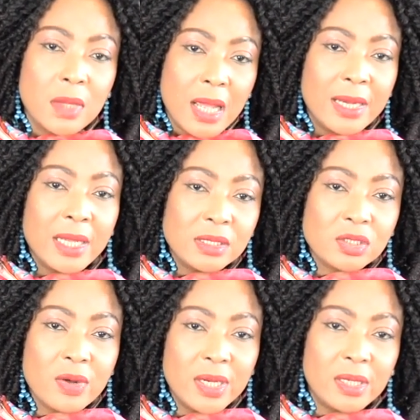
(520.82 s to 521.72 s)
and then
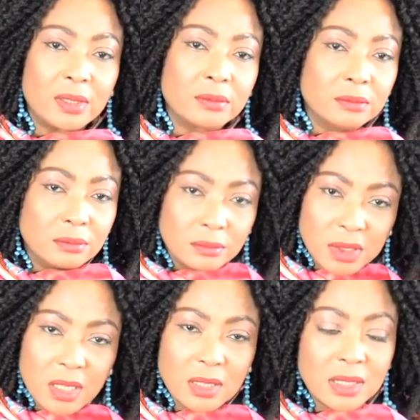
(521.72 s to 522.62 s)
join in,
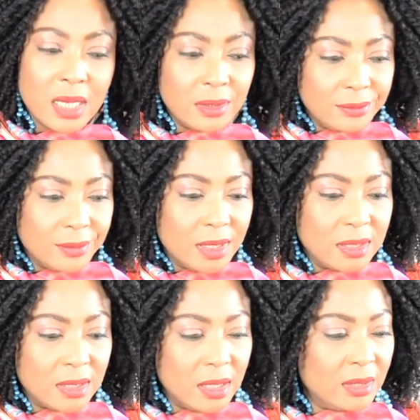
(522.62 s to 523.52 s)
because then
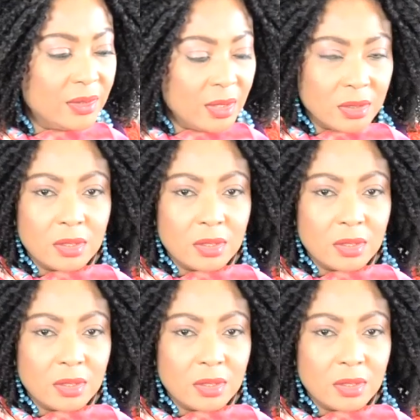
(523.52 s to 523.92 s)
it's the in thing,